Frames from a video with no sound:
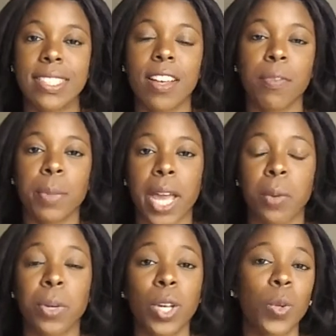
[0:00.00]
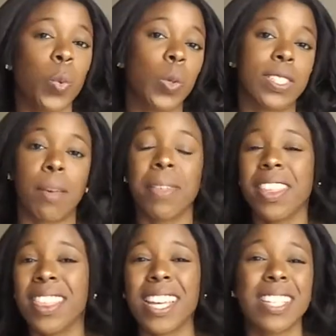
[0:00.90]
of Plaquenil, or some of the
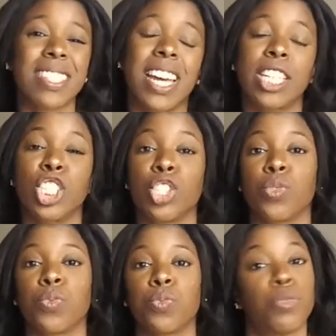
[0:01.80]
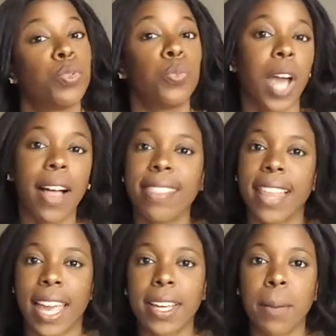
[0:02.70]
things that I just do not
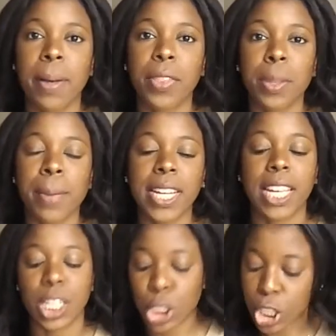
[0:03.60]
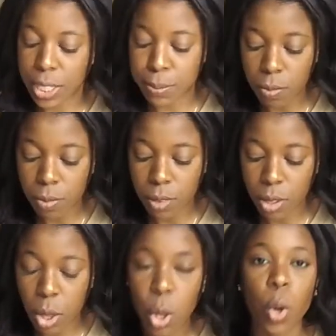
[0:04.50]
like about the medication.
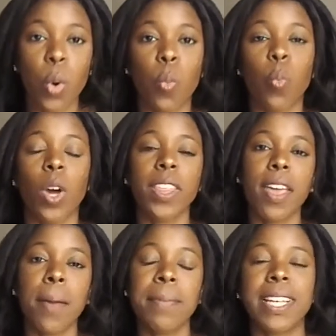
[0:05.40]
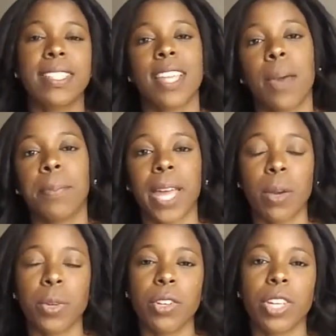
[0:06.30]
One of them is that
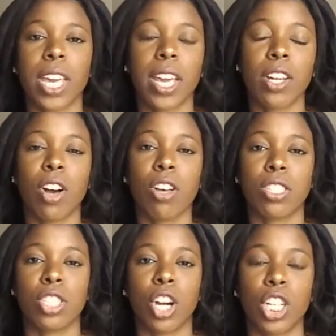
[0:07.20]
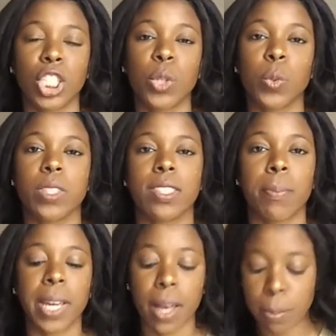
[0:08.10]
Plaquenil can cause nausea or
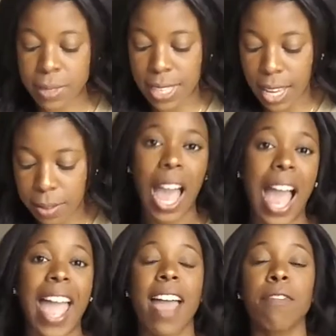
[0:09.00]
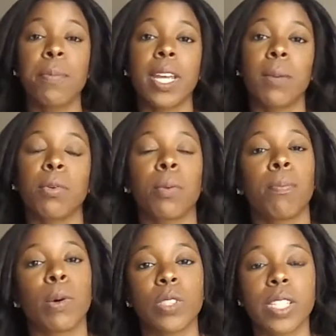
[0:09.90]
stomach upset. I have been able to
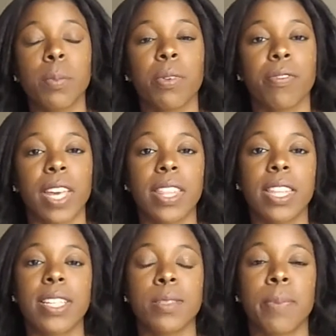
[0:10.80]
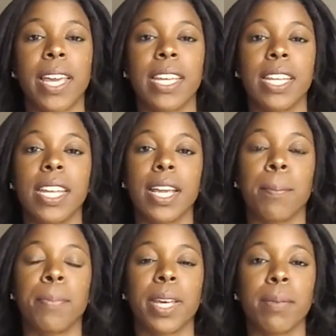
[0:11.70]
mostly prevent this by eating a
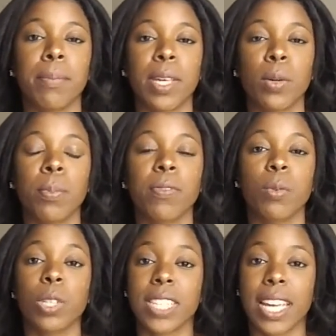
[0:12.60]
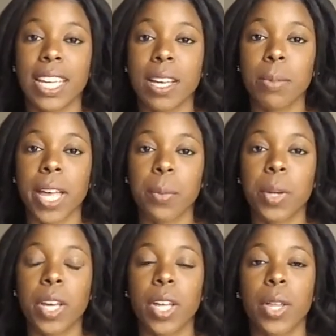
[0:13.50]
big meal before taking
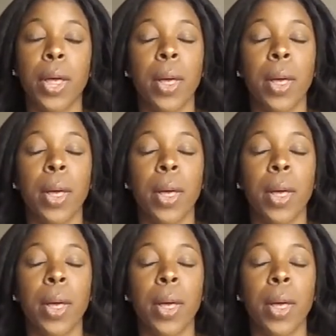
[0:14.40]
Plaquenil,